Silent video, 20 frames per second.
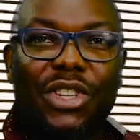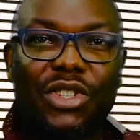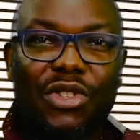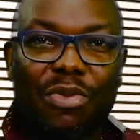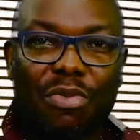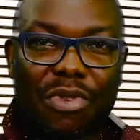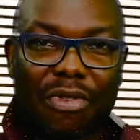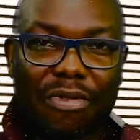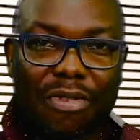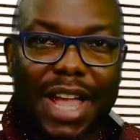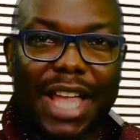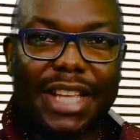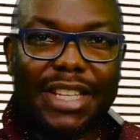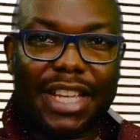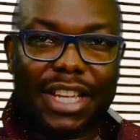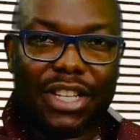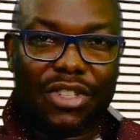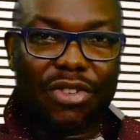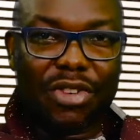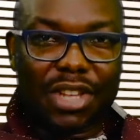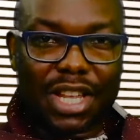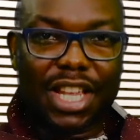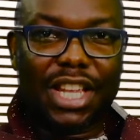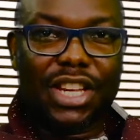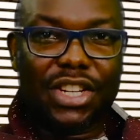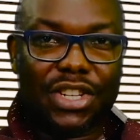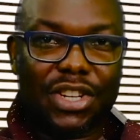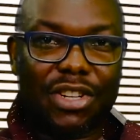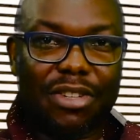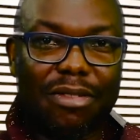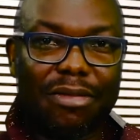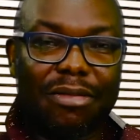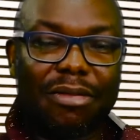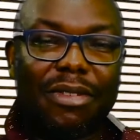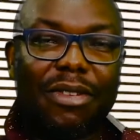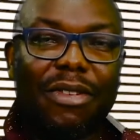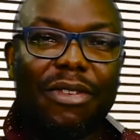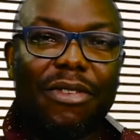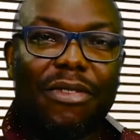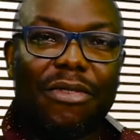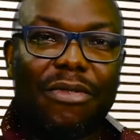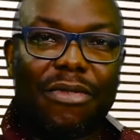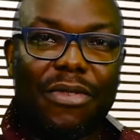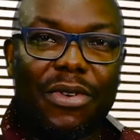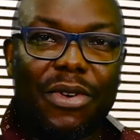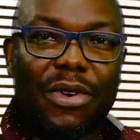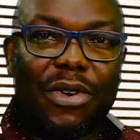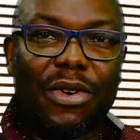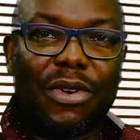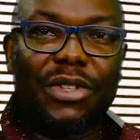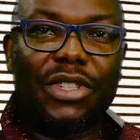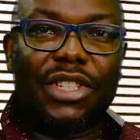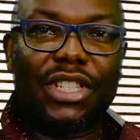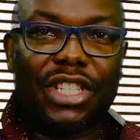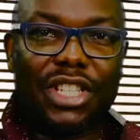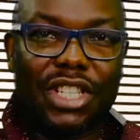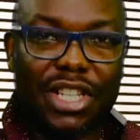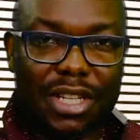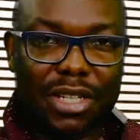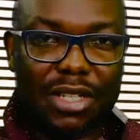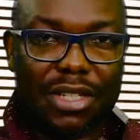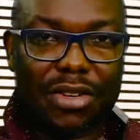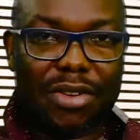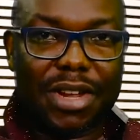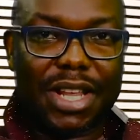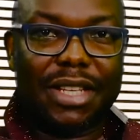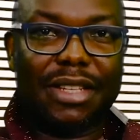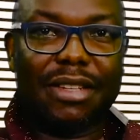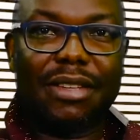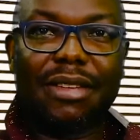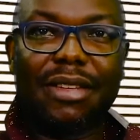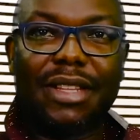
to provide education for children.